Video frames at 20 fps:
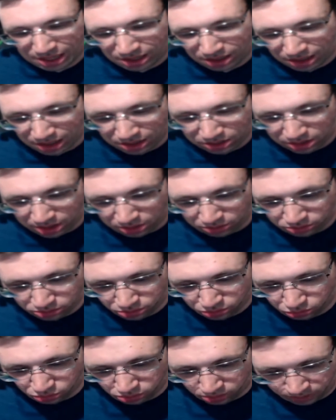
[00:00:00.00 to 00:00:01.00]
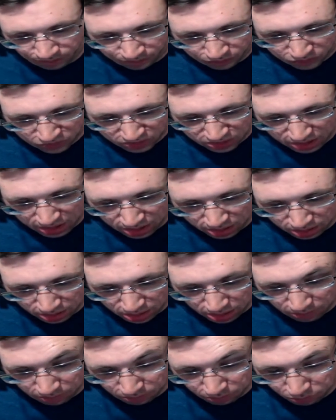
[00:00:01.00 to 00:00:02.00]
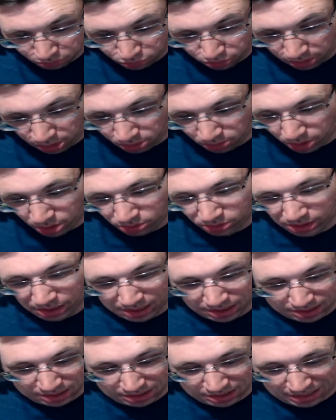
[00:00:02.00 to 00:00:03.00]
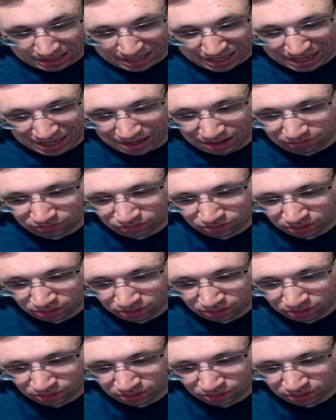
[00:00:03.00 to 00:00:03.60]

I thought was cool. Got a, a promo that I didn't have